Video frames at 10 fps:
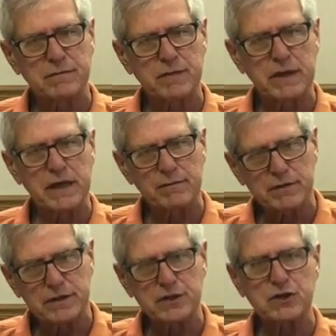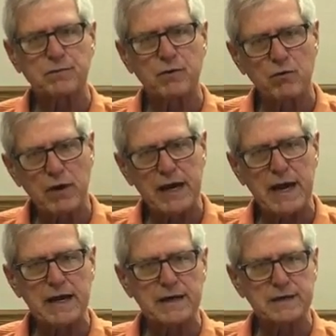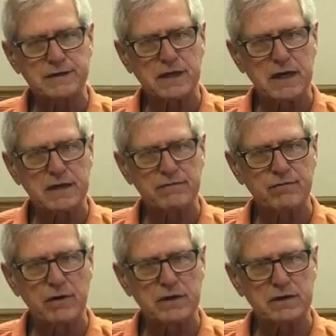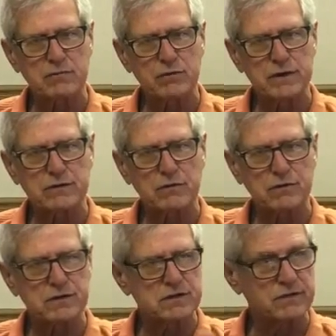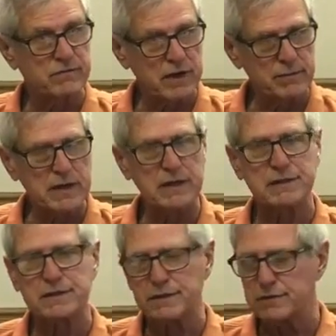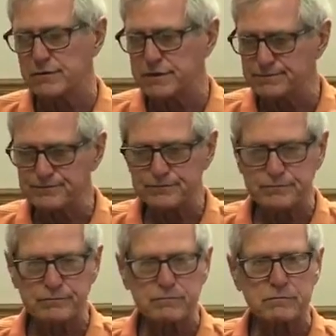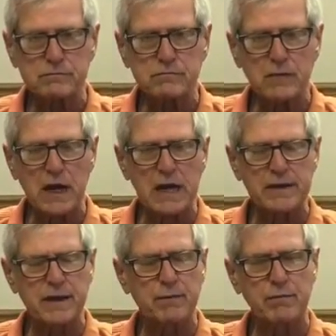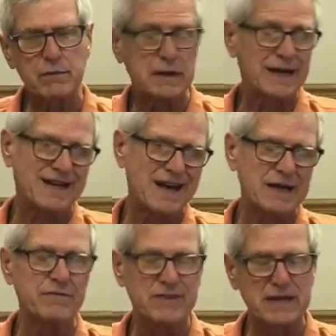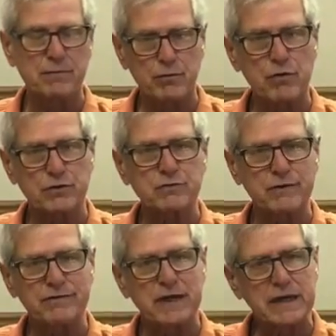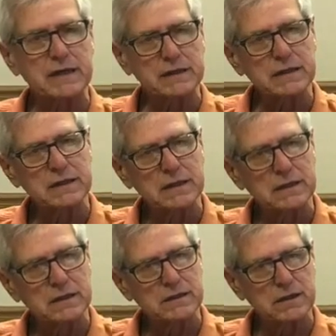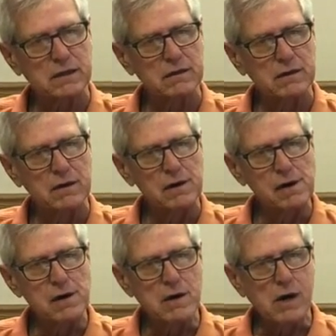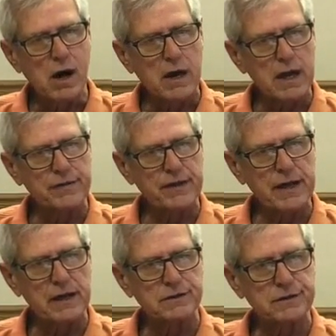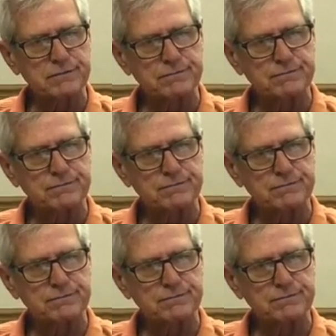being able to chip away at it is kind of what the resources have limited us to, and the approach we've taken. So, got anything else?